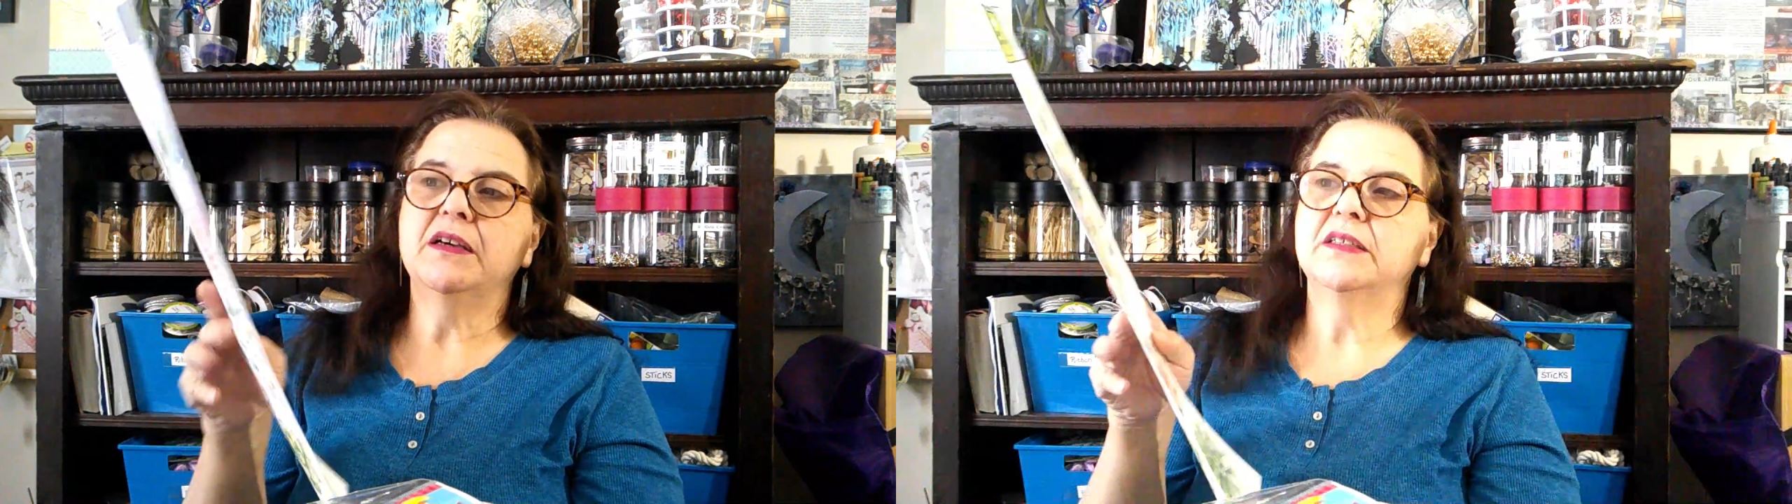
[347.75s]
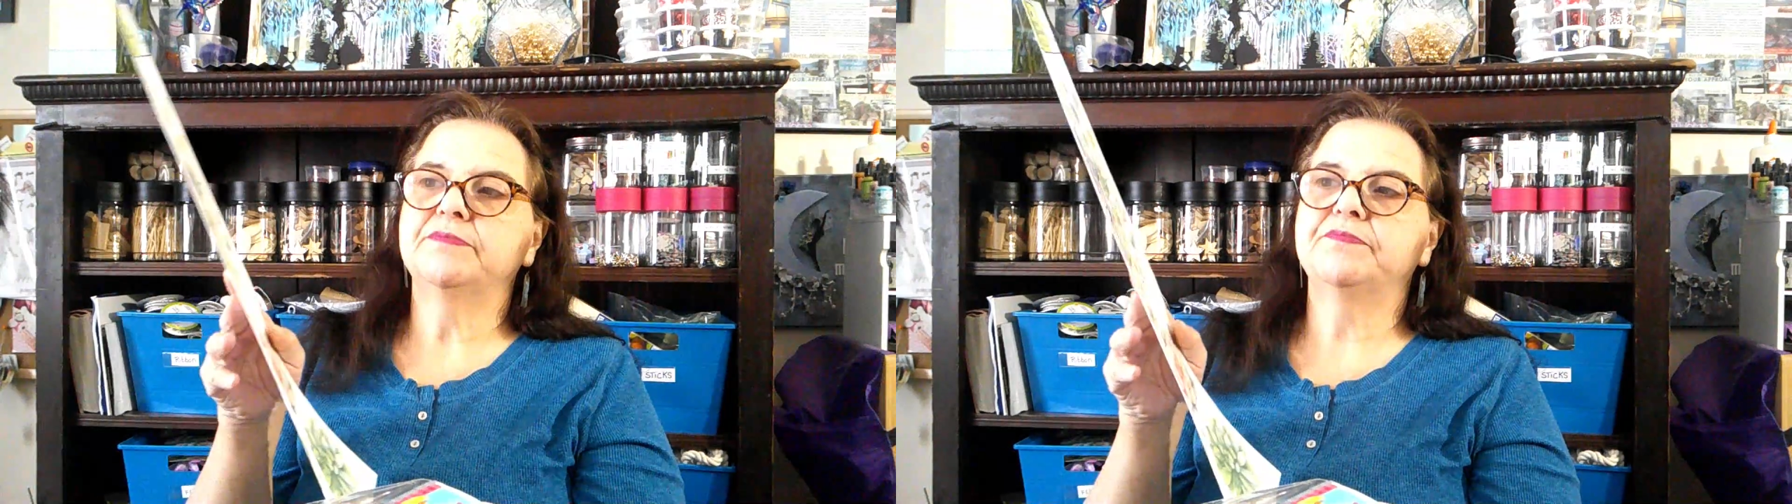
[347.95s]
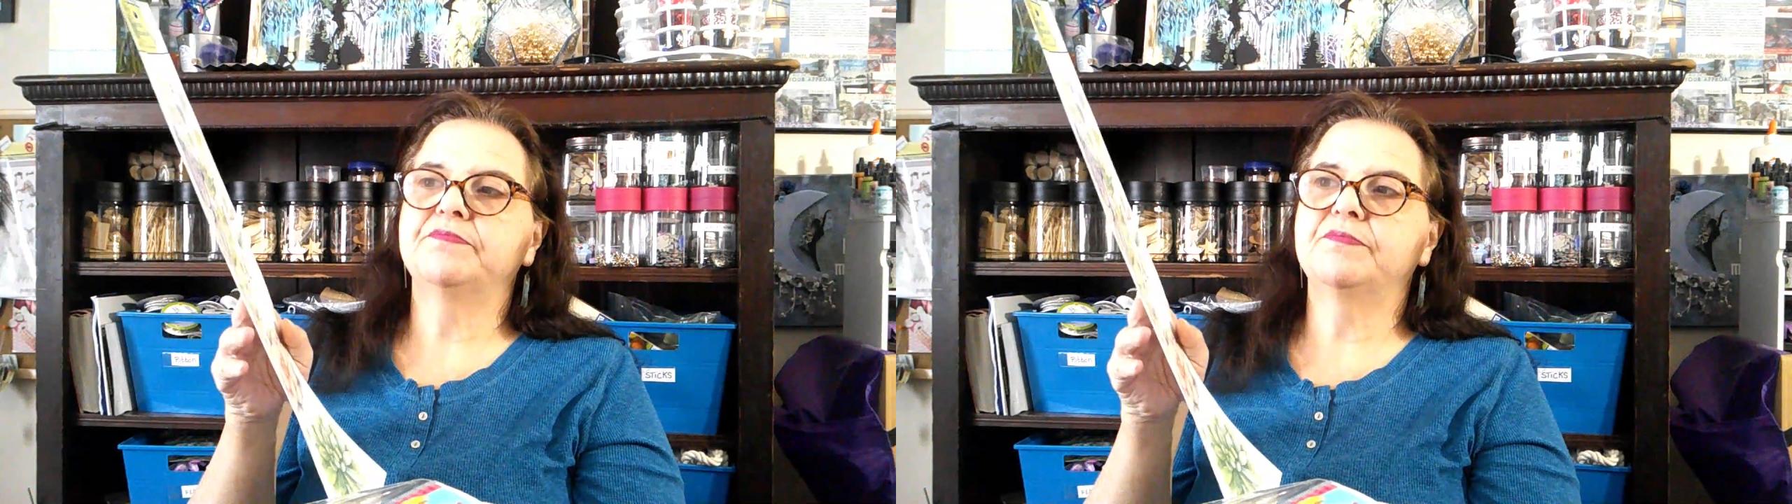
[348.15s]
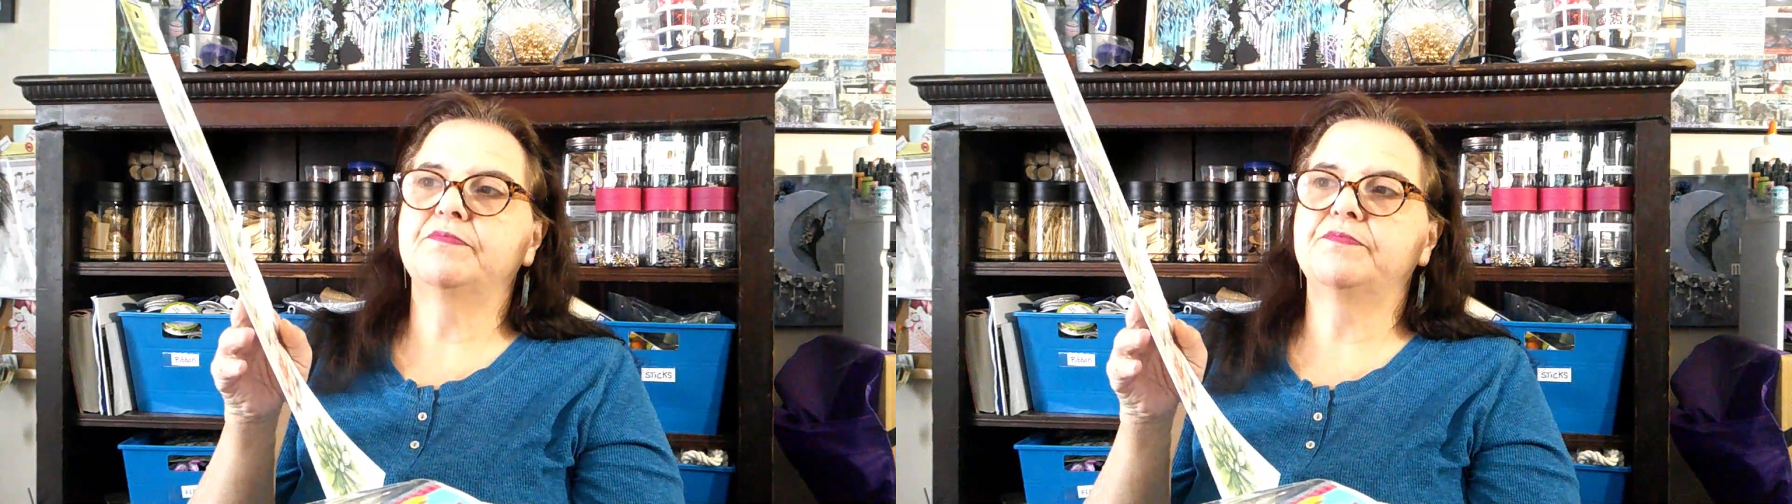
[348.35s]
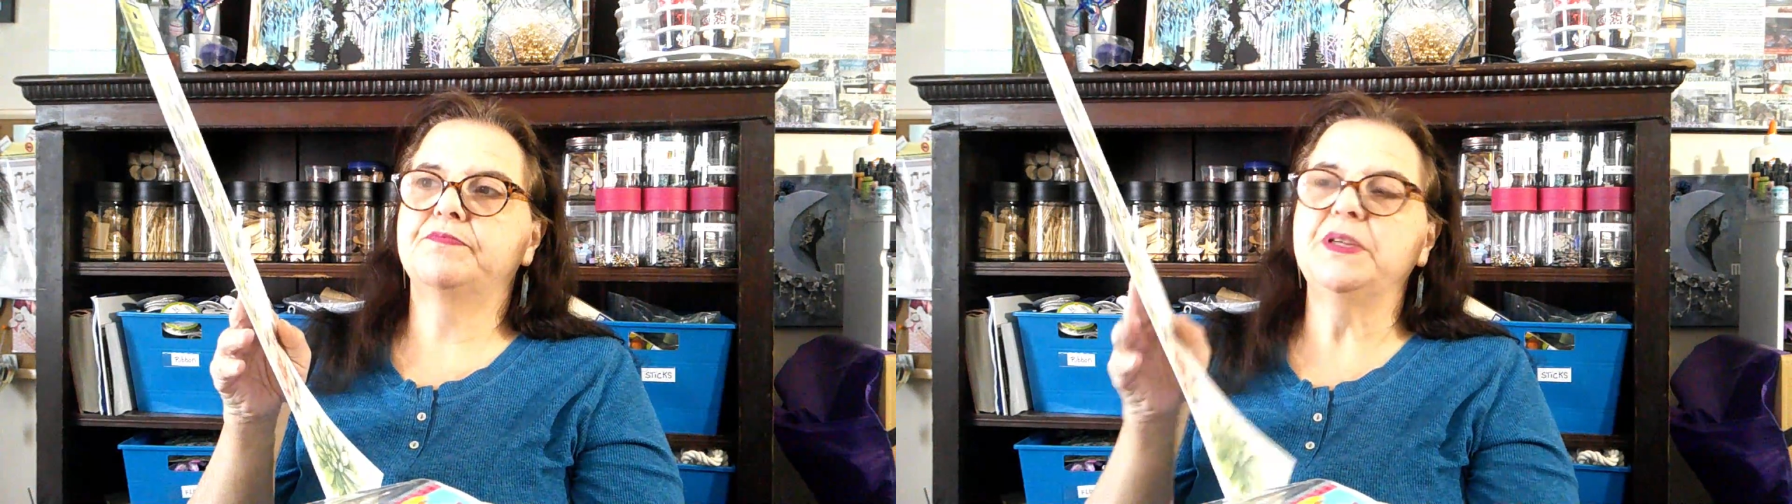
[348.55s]
a
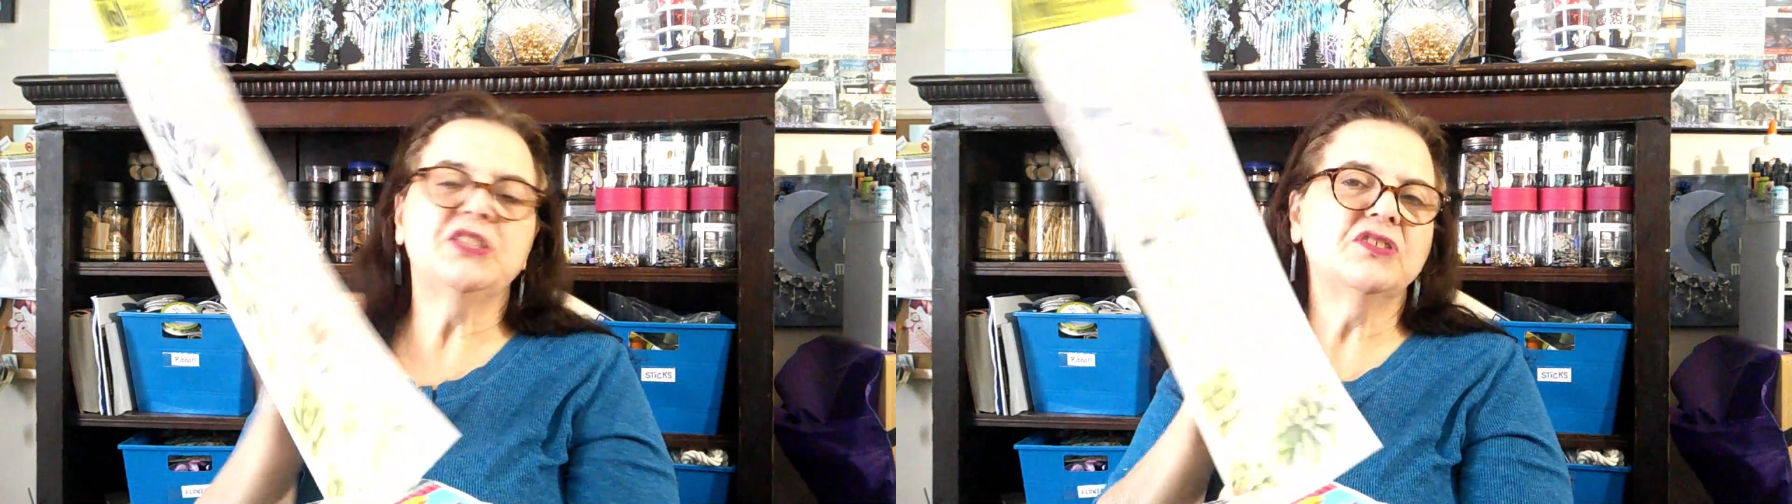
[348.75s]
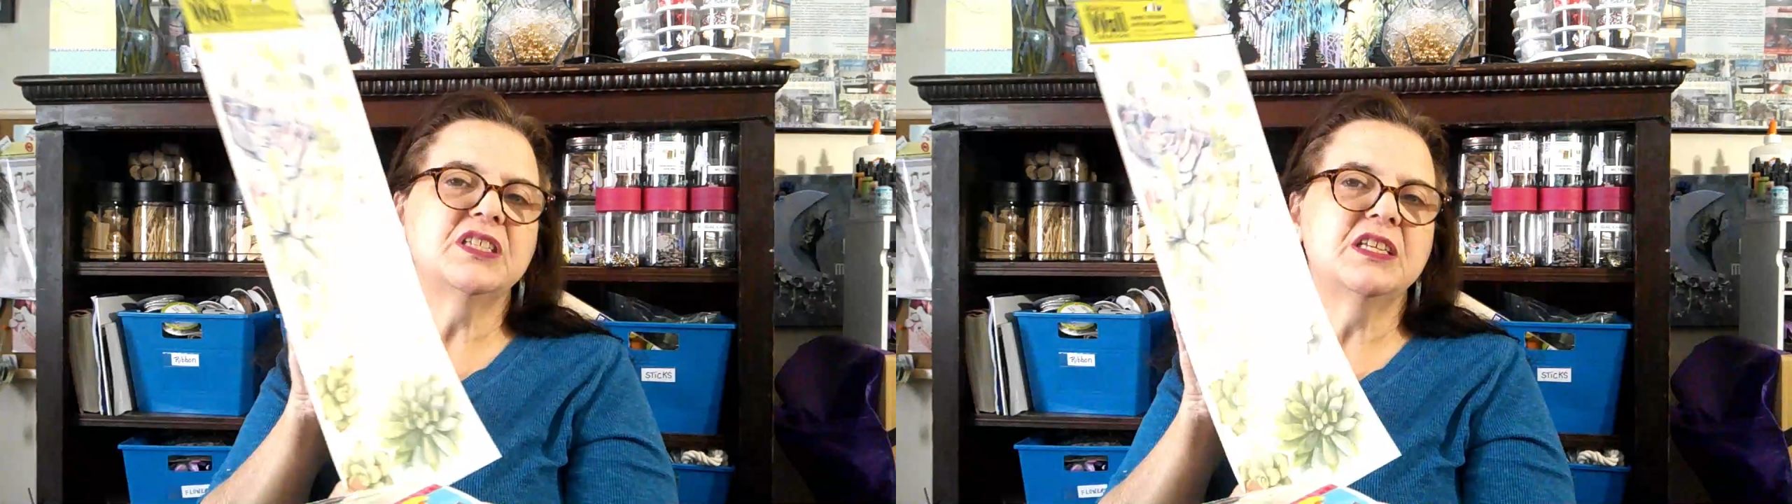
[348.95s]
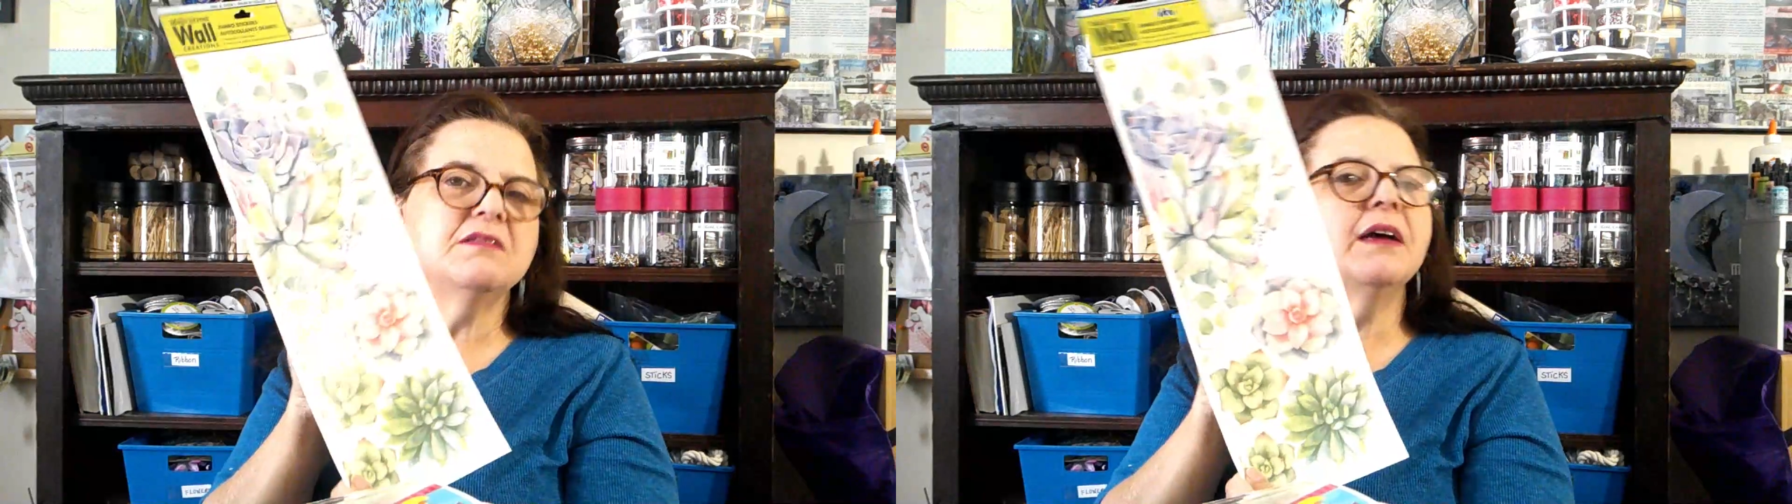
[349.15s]
pizza tin.